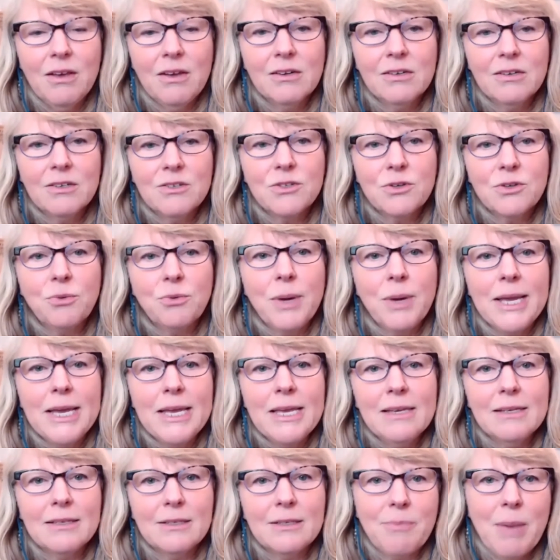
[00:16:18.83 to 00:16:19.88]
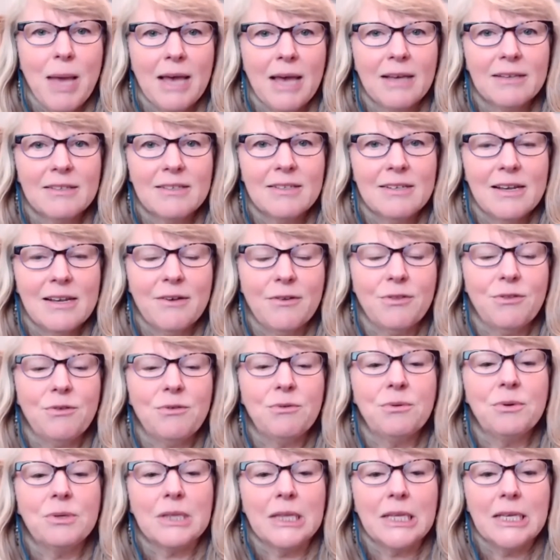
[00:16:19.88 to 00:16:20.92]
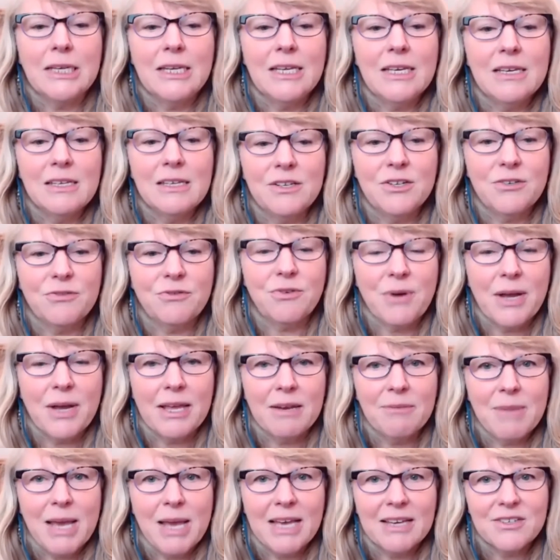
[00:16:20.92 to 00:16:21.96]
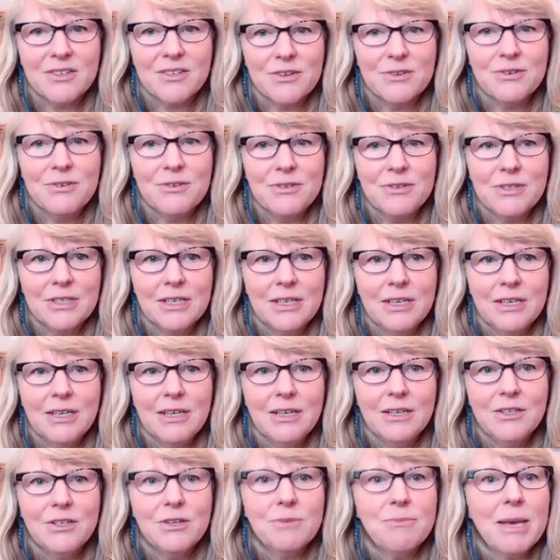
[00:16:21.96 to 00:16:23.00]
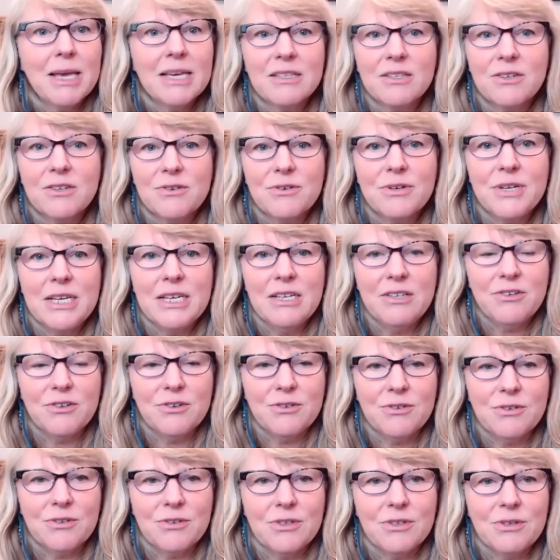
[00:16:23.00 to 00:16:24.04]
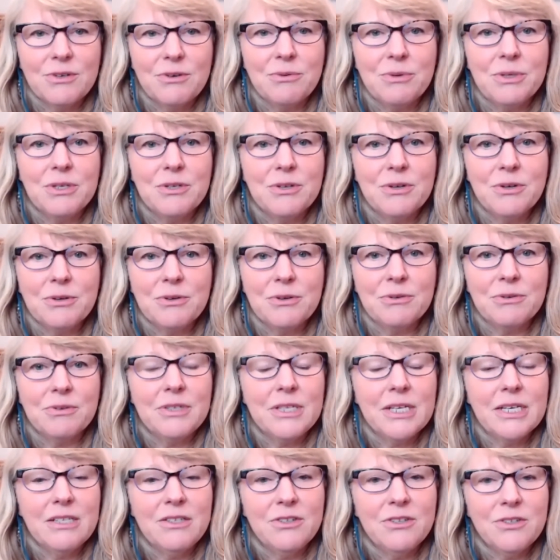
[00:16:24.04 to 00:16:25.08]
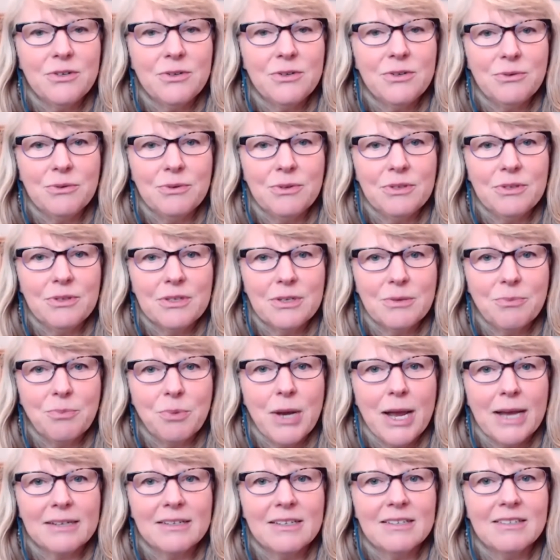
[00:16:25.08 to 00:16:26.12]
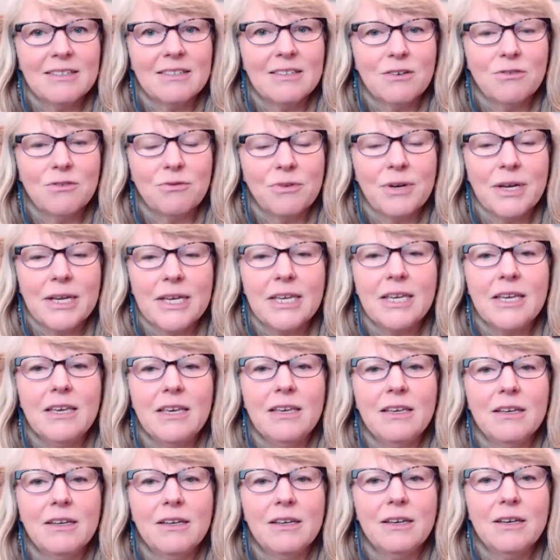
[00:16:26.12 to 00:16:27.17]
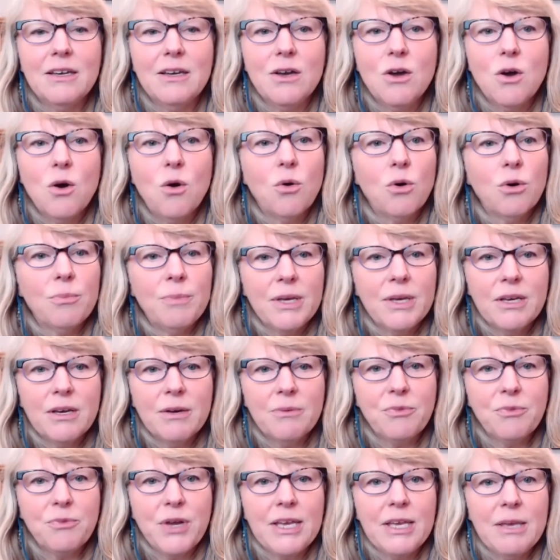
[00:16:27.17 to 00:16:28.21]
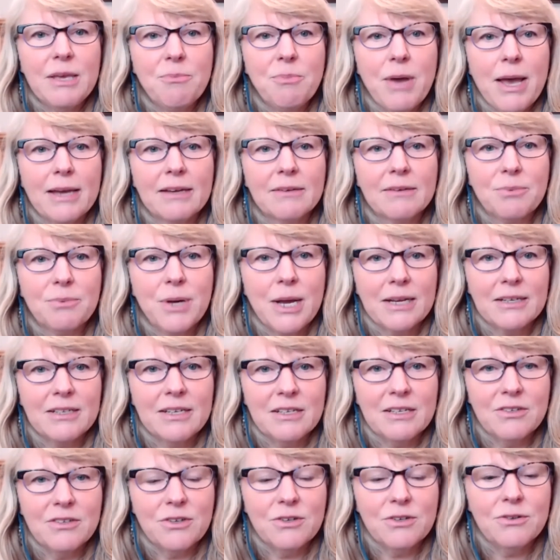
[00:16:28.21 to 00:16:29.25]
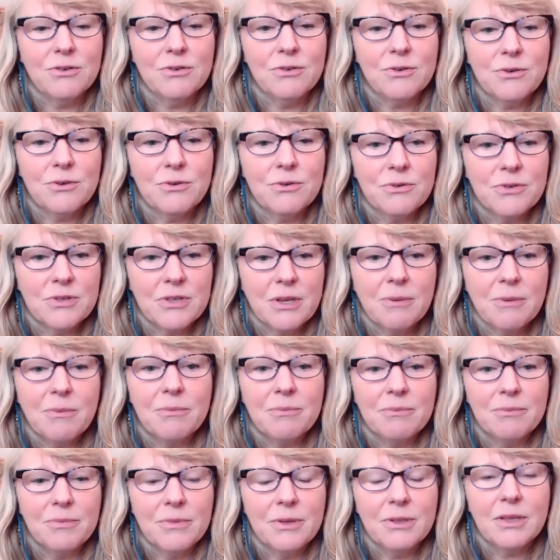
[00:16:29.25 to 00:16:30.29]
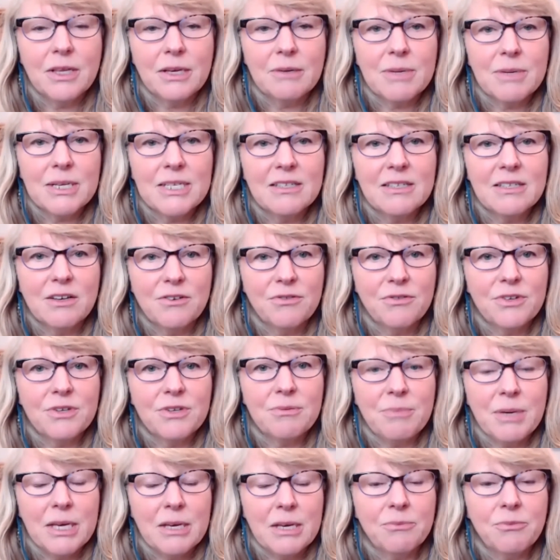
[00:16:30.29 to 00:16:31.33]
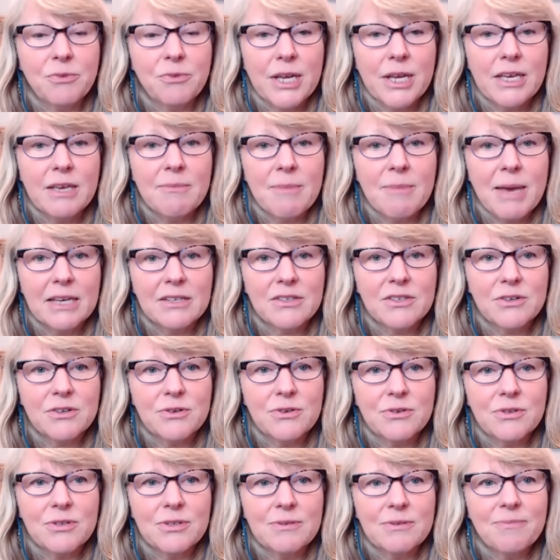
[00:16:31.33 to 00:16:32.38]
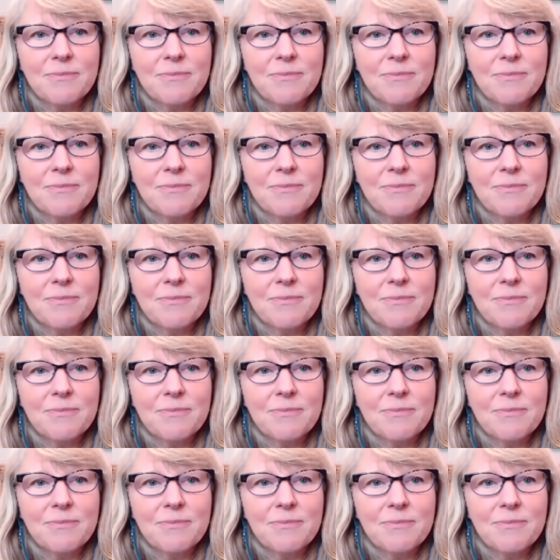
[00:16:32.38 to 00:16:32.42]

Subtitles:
So Reiki is passed down through a lineage of grandmasters to master teachers, who in turn teach students to practice self-Reiki or become Reiki practitioners, or some, like myself, to become Reiki masters.